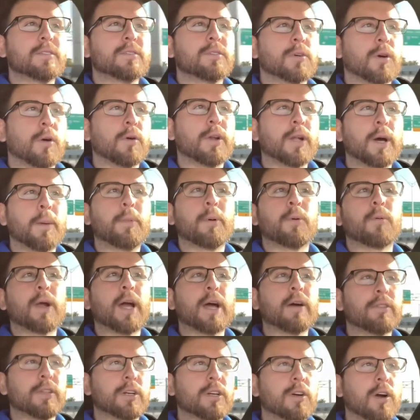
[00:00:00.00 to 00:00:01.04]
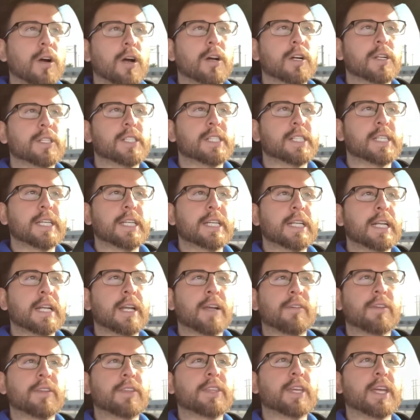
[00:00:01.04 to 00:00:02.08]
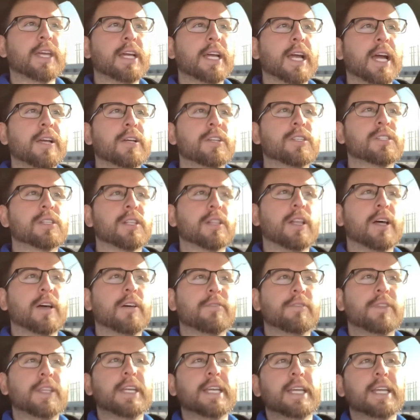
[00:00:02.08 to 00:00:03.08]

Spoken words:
growing up around the car scene and everything, I used to love the